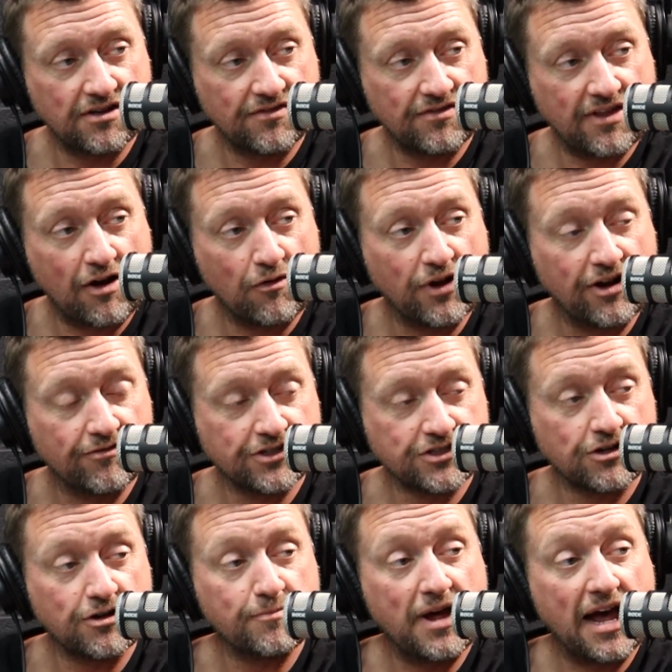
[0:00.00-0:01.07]
that rate of
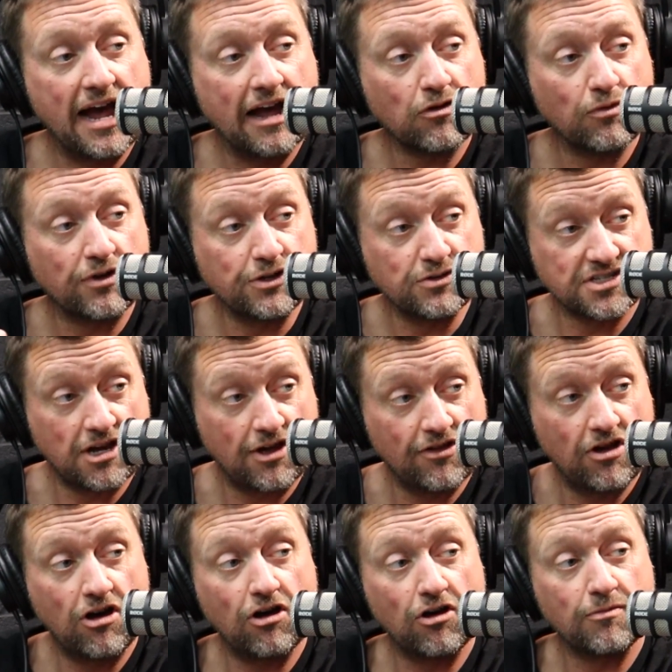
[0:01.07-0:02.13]
return back when you sell the
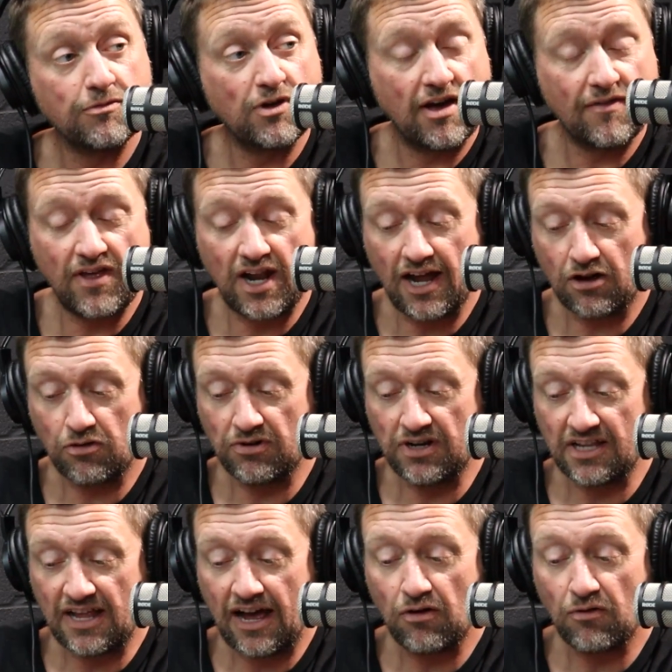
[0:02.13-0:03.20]
home. You have that
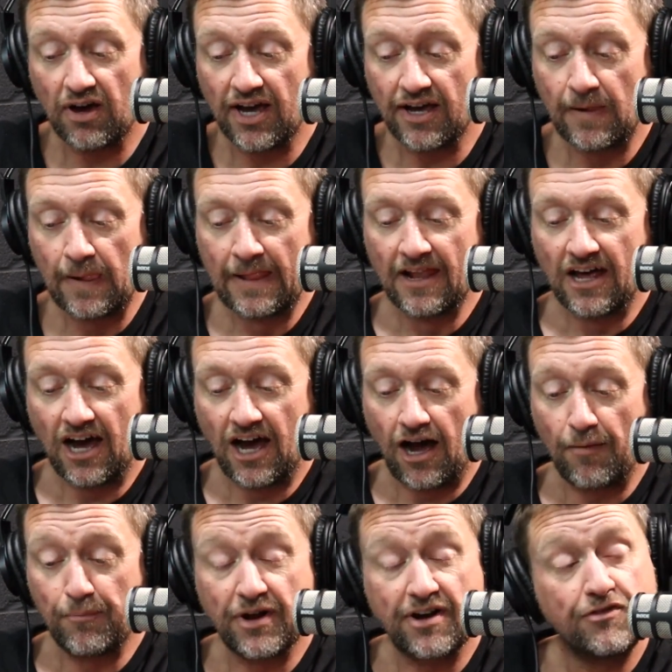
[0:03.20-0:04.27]
equity that way.
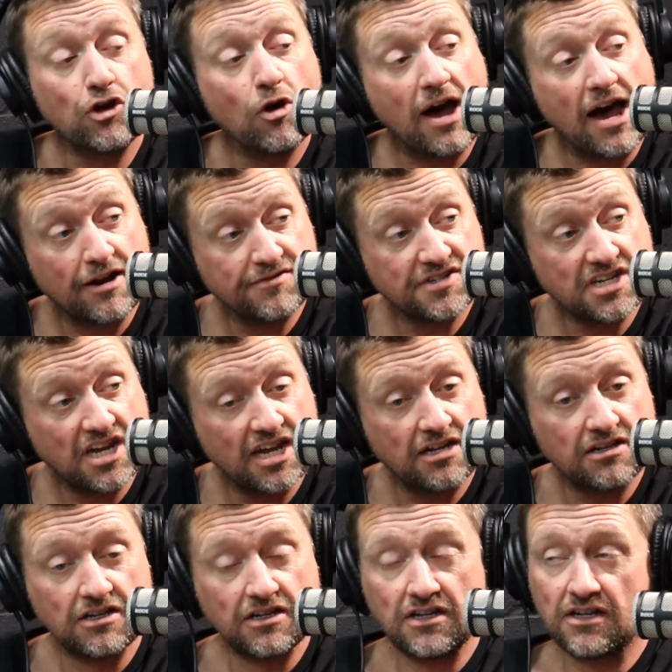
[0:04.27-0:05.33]
But if you go out of
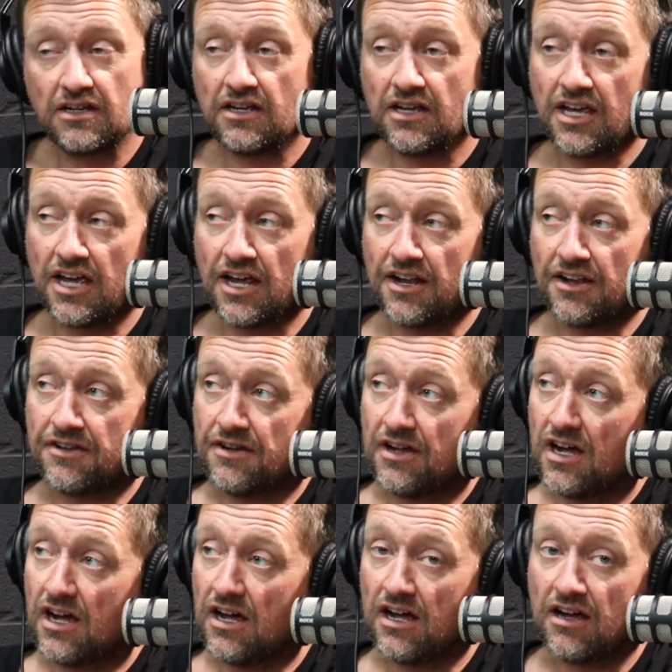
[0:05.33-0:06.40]
state, and
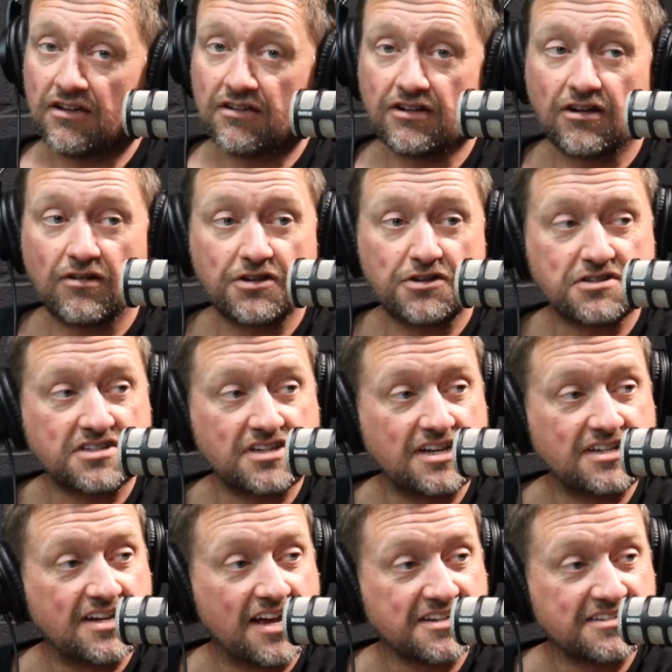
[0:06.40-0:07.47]
I used to say
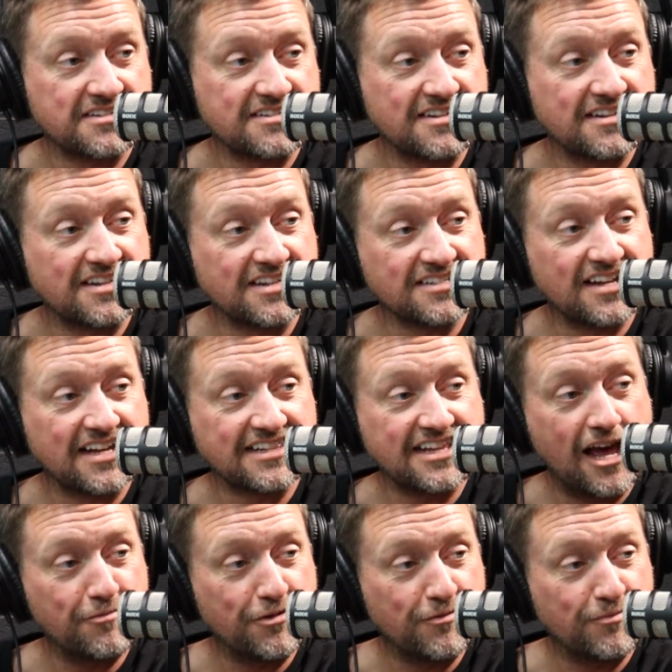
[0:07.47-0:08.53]
Texas and things like
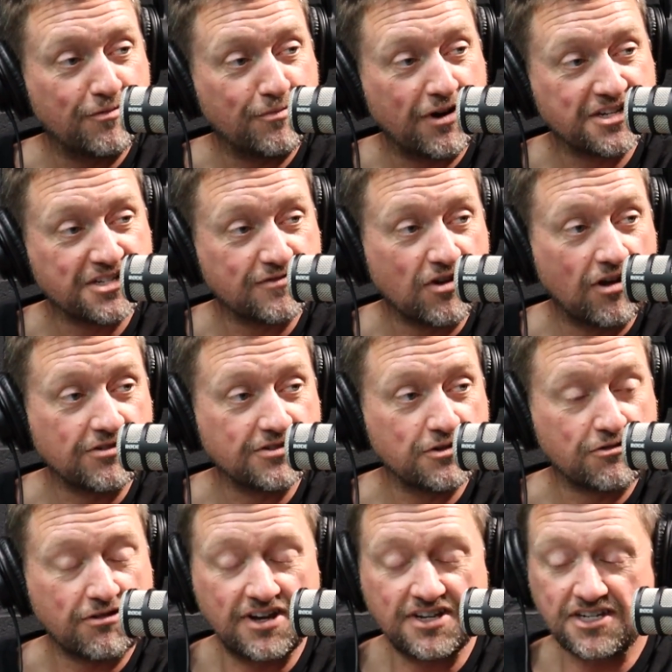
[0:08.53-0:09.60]
that, but prices have gone so
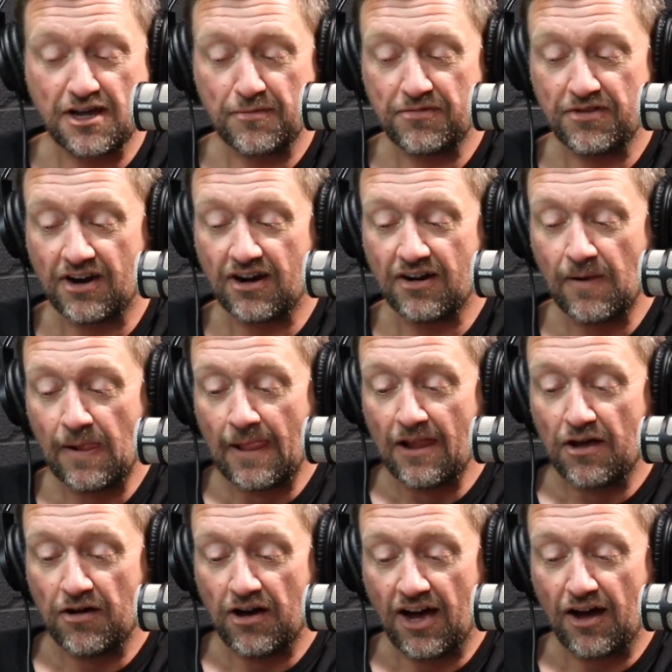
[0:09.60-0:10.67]
crazy up there,
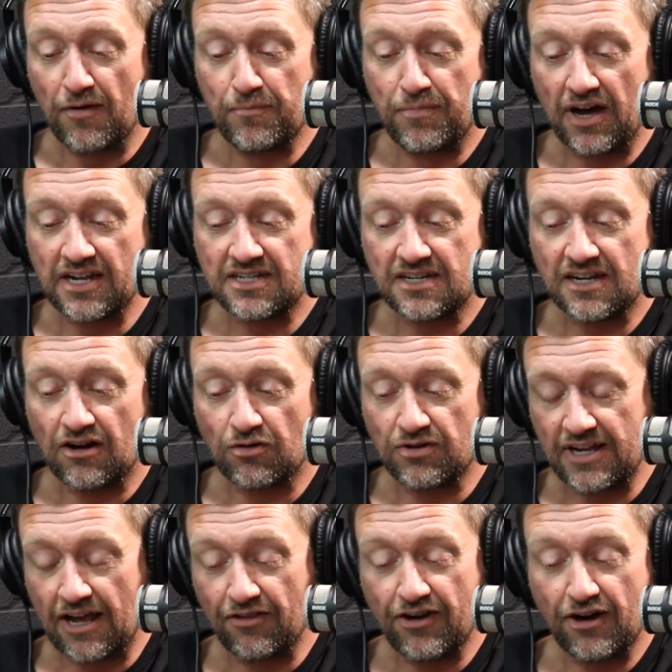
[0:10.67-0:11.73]
or
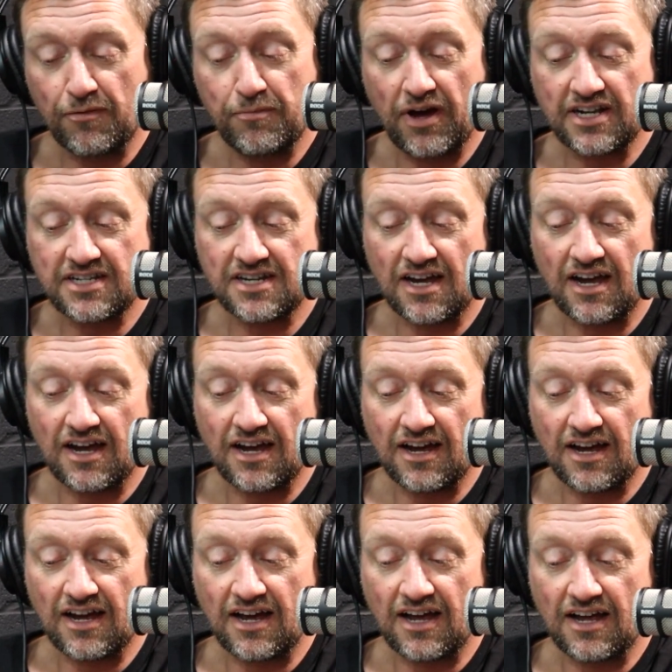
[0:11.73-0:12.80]
down there. But
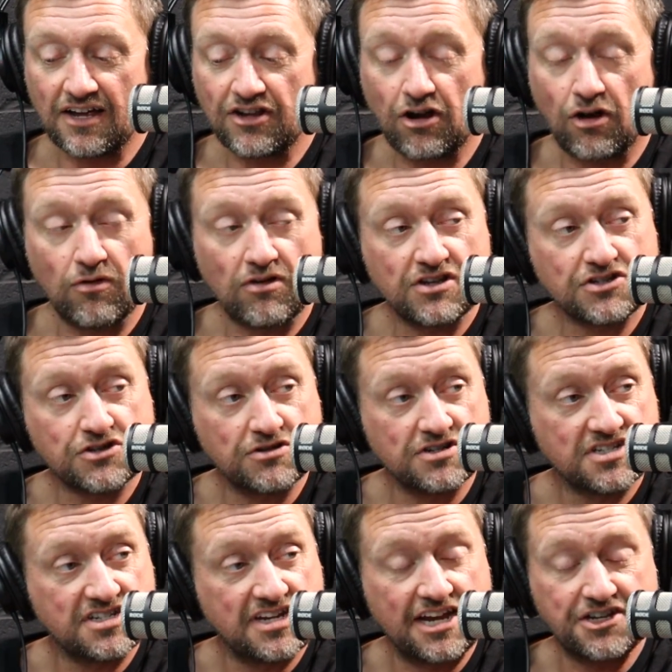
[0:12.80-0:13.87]
certain
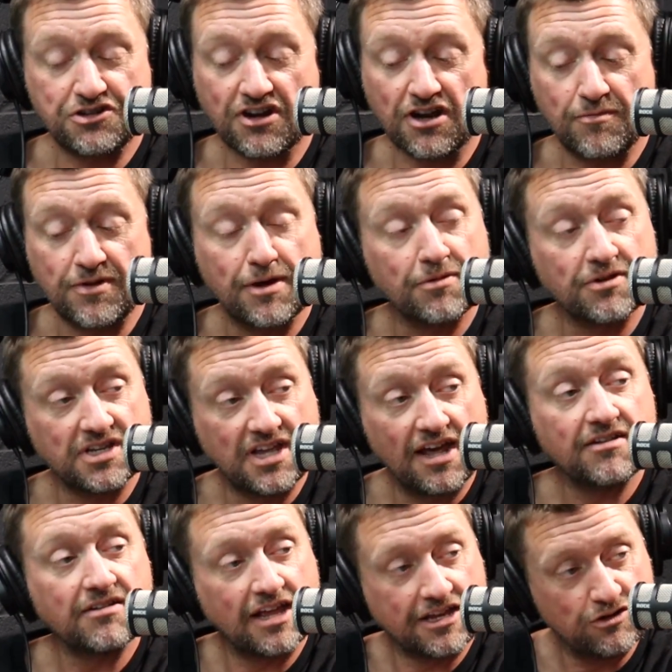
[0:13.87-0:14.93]
states you're going to be able to
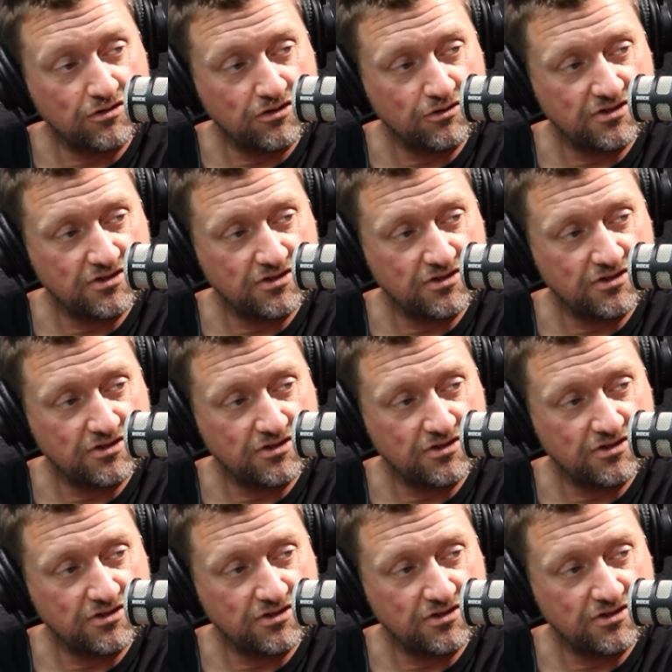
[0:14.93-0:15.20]
get, like you